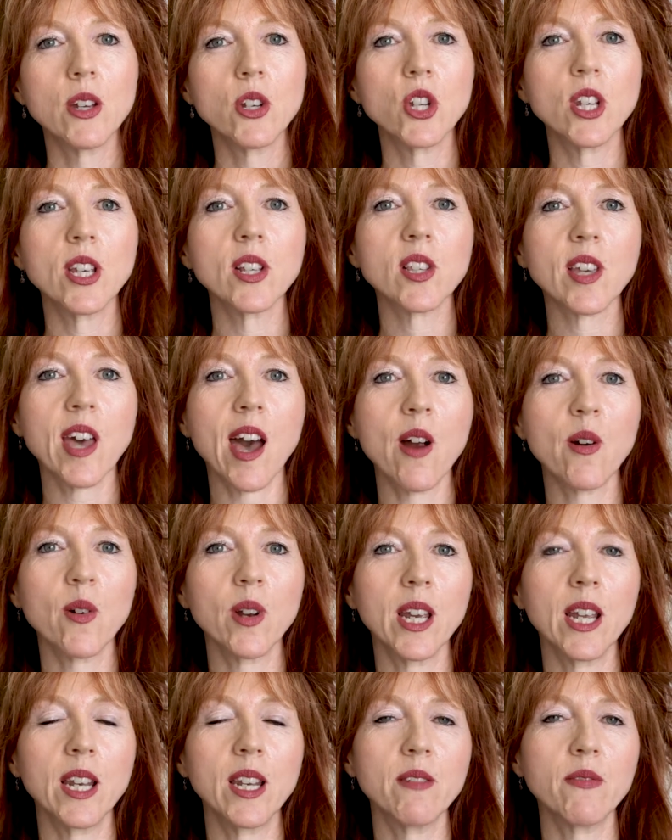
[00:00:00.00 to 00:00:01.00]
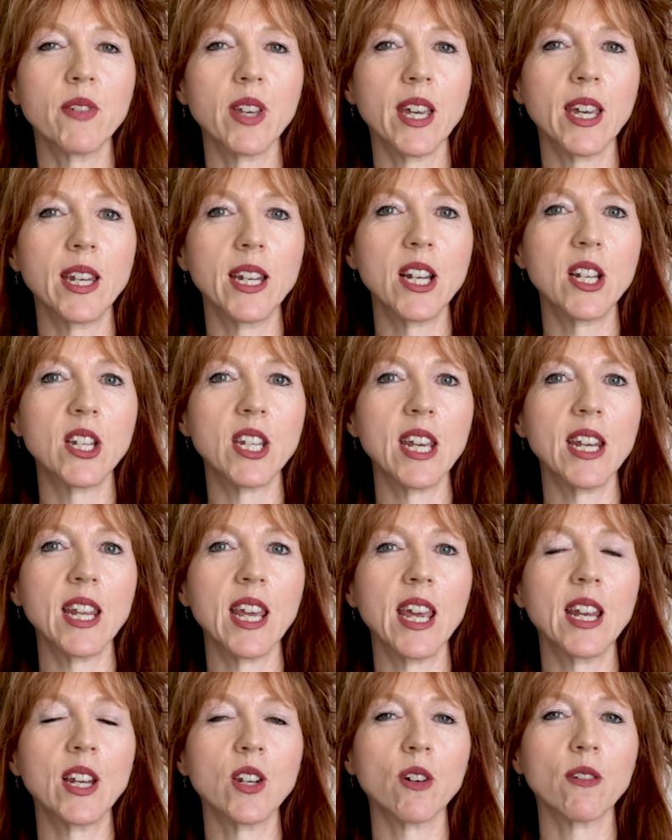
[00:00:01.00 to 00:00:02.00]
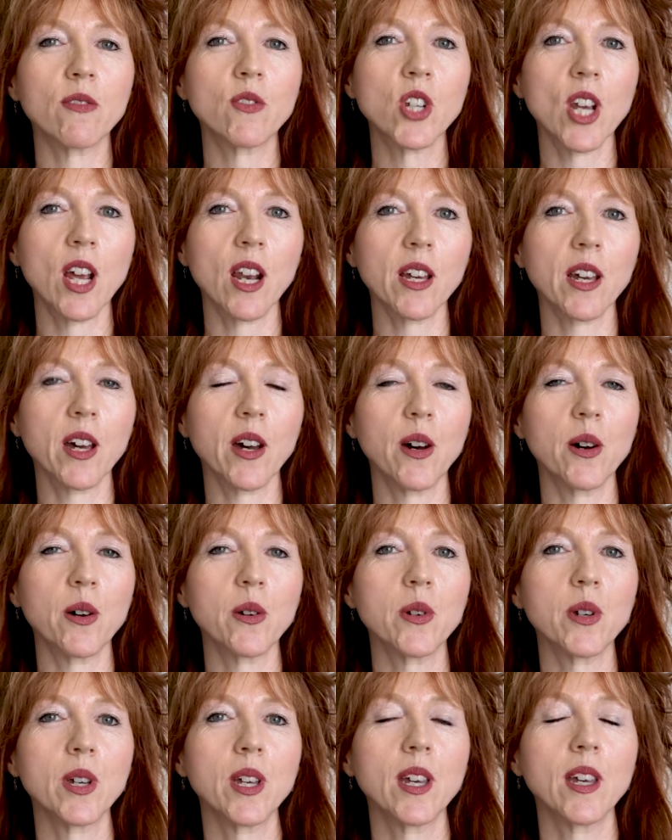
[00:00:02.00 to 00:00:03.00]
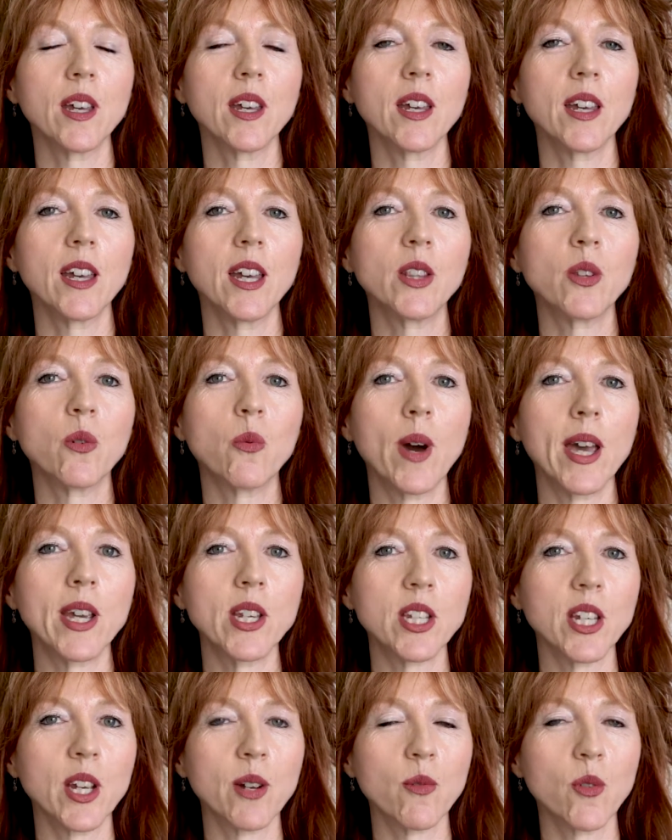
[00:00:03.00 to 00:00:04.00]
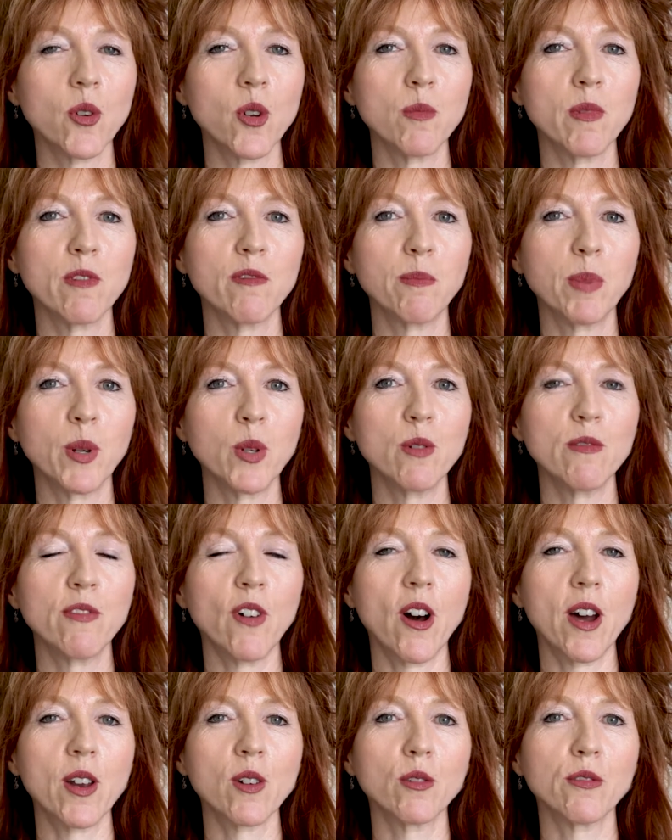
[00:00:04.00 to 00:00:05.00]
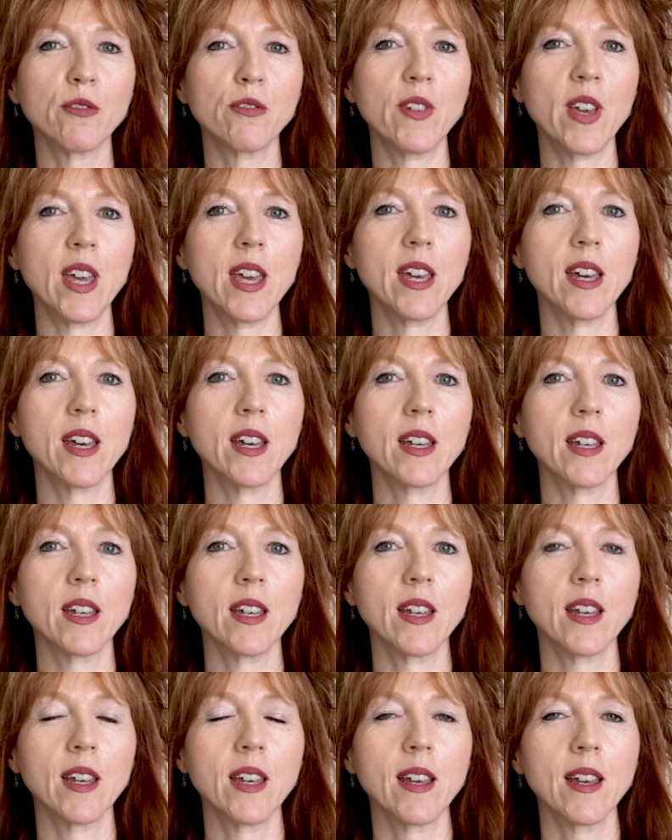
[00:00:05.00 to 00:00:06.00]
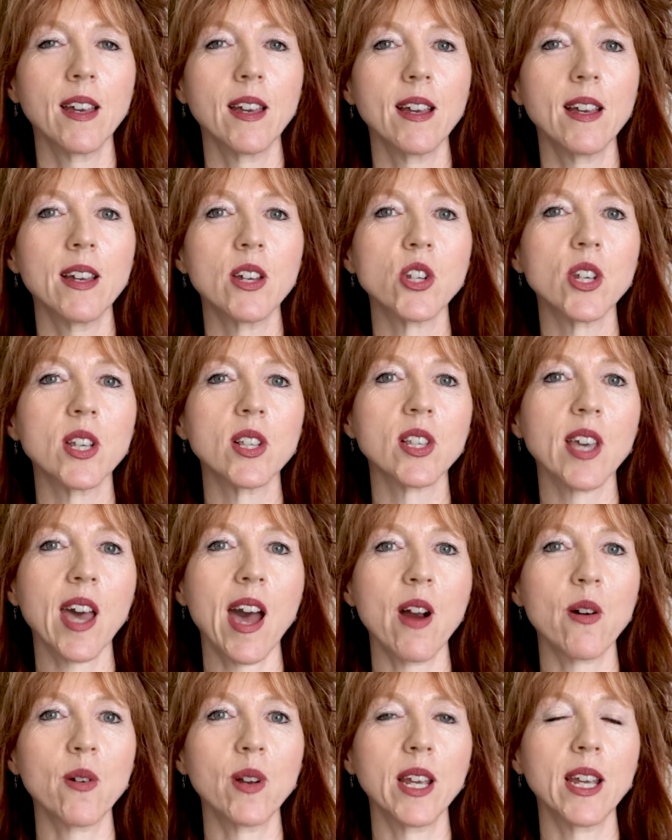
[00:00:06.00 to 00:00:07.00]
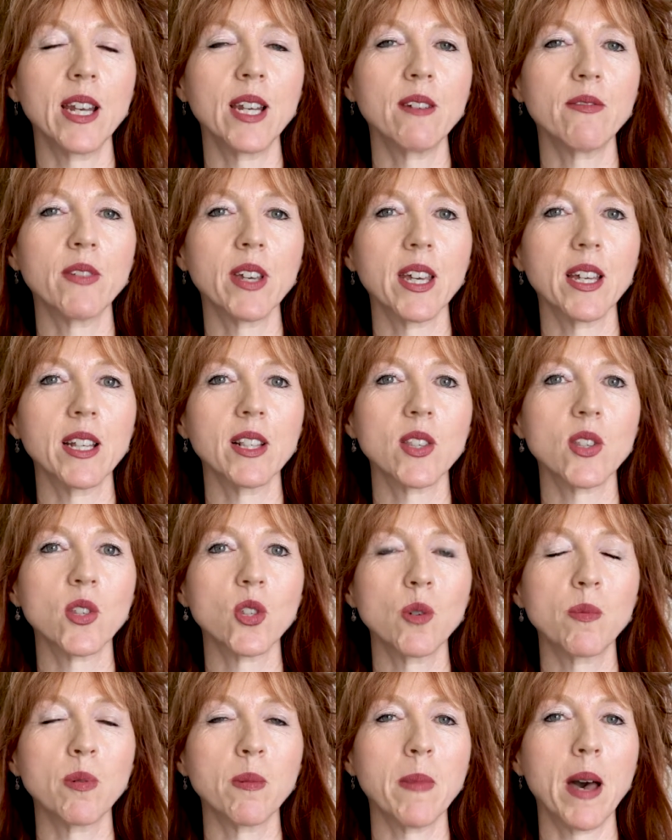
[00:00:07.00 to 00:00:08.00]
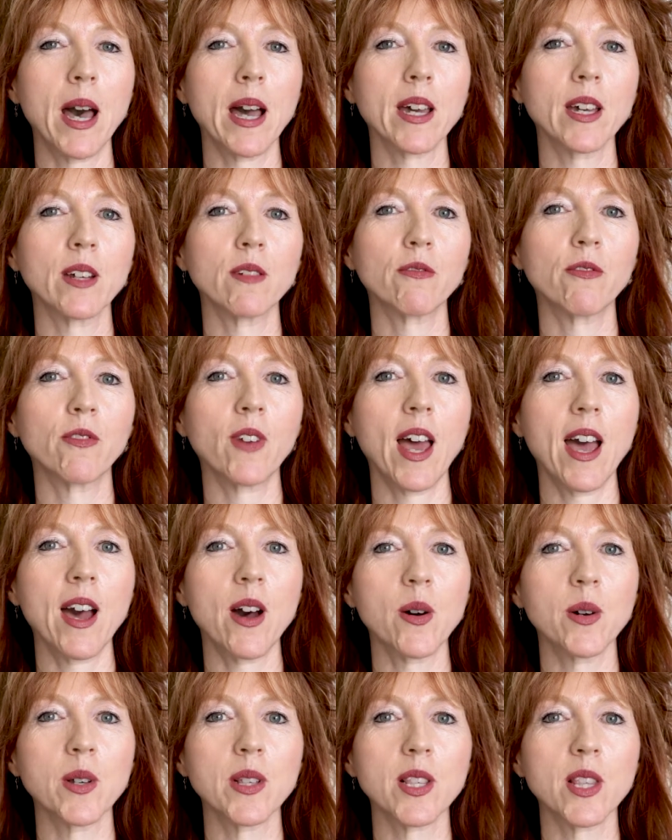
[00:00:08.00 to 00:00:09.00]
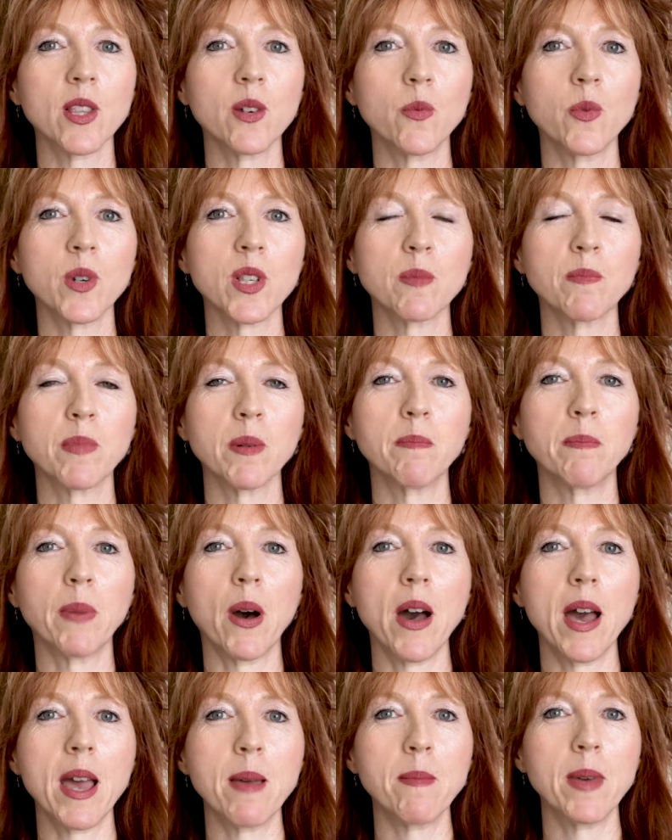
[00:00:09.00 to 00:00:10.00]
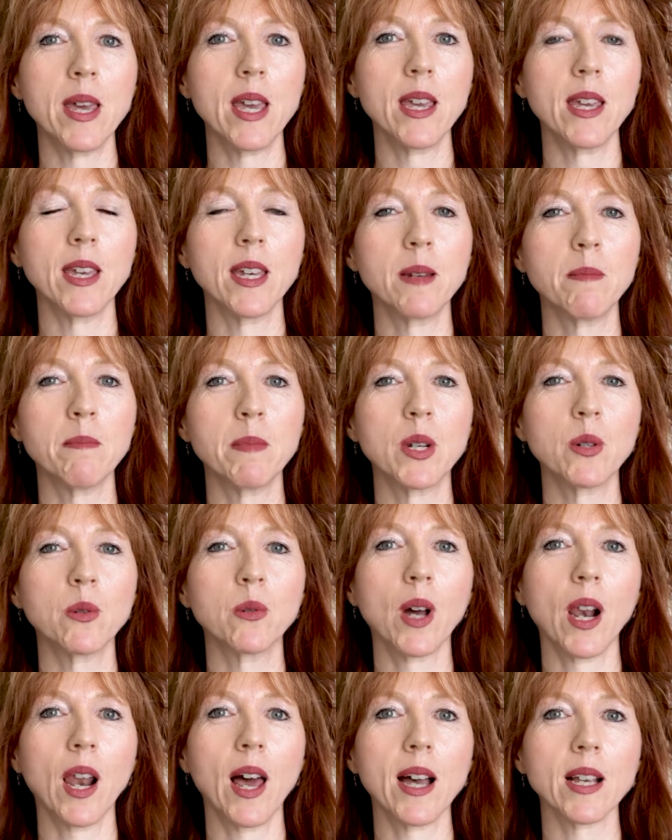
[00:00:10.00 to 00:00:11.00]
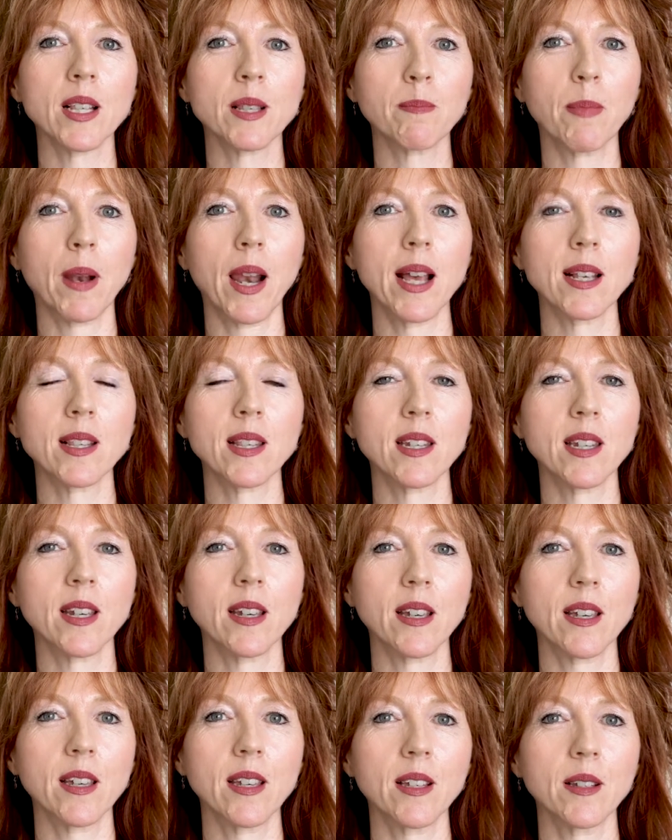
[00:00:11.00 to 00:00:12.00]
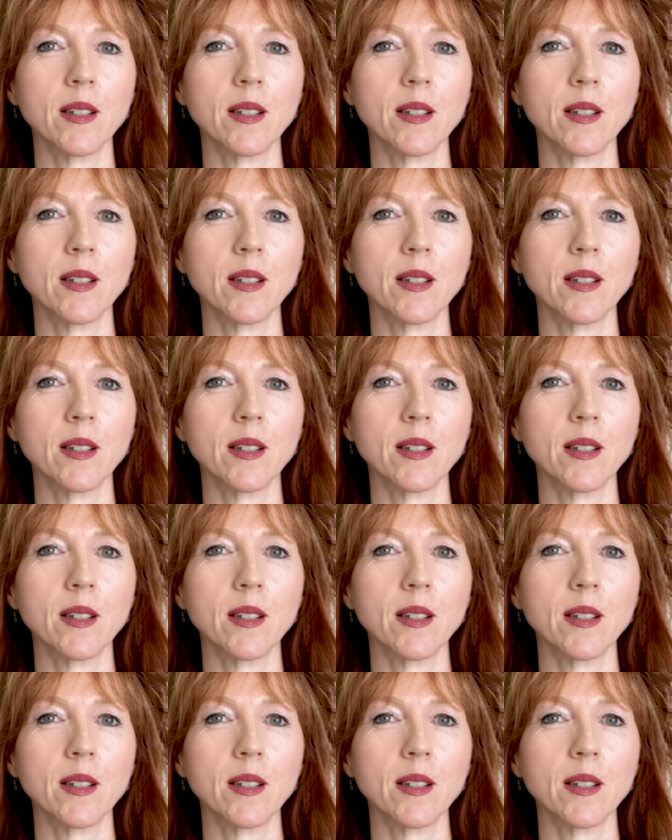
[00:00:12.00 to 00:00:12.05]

She is currently living in a dead end off Jellicoe, in the waiting room of Blue Vinyl Fair. She is currently living in supermarket flowers that whisper by me in middle class plastic.